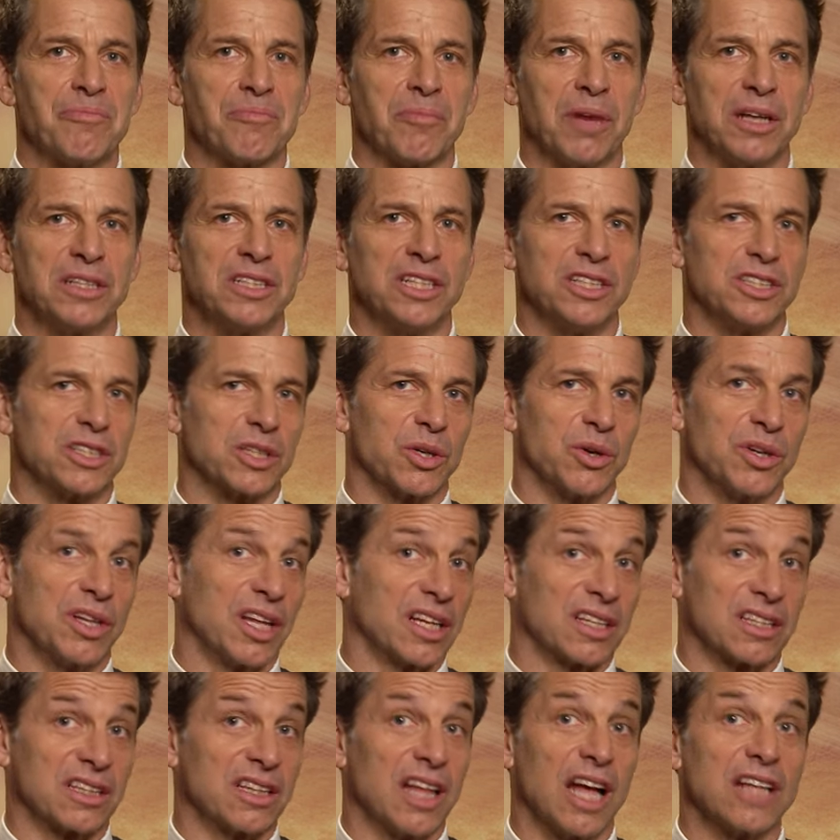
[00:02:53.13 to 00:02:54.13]
my teacher going
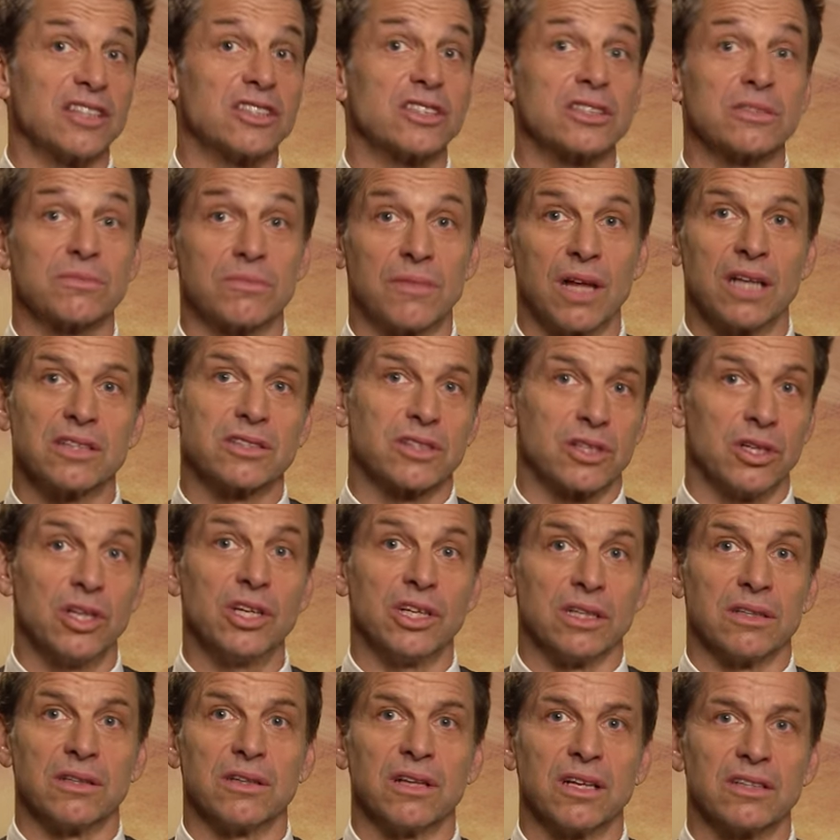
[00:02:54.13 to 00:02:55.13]
like, that's good.